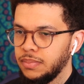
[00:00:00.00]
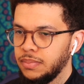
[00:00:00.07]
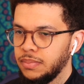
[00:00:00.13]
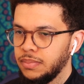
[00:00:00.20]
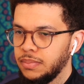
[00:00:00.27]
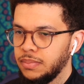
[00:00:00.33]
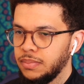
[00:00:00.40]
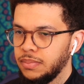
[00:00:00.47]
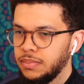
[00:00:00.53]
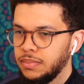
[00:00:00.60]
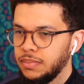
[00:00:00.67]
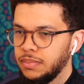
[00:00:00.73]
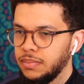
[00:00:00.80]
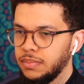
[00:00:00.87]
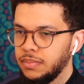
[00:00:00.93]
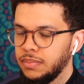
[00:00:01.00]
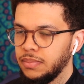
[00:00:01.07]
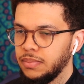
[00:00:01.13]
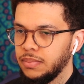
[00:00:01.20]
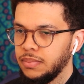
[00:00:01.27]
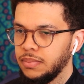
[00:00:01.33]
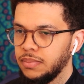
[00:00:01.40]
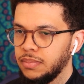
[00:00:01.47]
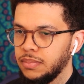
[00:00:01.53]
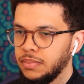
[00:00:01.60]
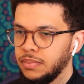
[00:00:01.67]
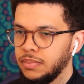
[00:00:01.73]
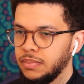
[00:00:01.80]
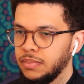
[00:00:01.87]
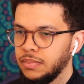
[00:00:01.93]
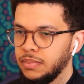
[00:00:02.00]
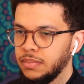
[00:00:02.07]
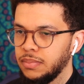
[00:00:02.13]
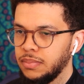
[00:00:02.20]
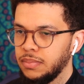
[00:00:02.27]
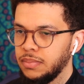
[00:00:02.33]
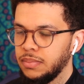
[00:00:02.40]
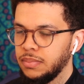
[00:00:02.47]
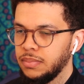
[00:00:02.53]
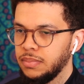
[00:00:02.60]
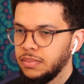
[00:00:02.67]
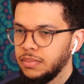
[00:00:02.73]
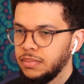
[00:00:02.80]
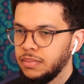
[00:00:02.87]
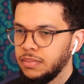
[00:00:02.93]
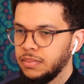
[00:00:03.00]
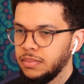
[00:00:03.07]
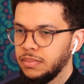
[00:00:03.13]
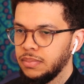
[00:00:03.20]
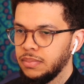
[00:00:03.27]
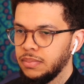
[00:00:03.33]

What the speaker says: (not speaking)